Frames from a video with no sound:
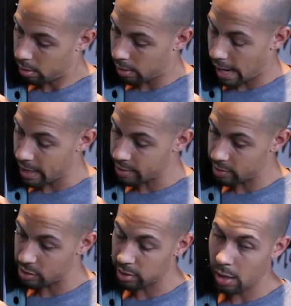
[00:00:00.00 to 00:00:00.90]
Nice and
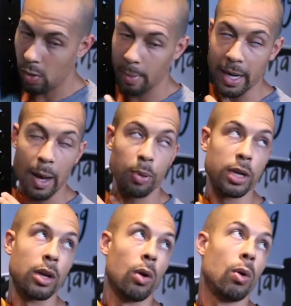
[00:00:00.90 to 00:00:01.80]
slow. I'm not
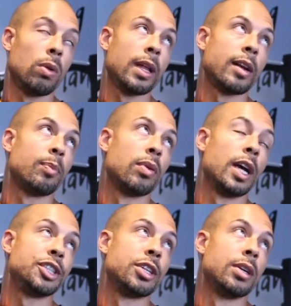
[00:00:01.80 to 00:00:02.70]
putting a whole lot of
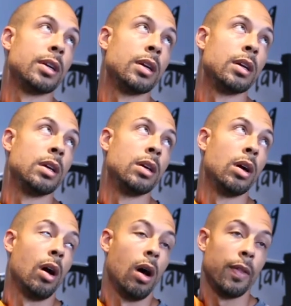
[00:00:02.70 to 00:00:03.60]
pressure
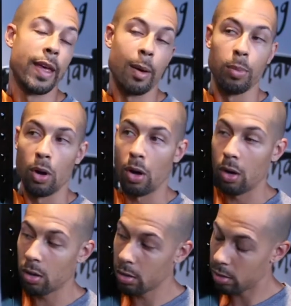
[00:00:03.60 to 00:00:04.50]
on that
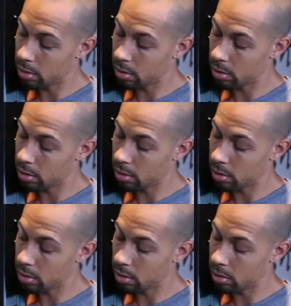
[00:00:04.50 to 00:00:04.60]
ball.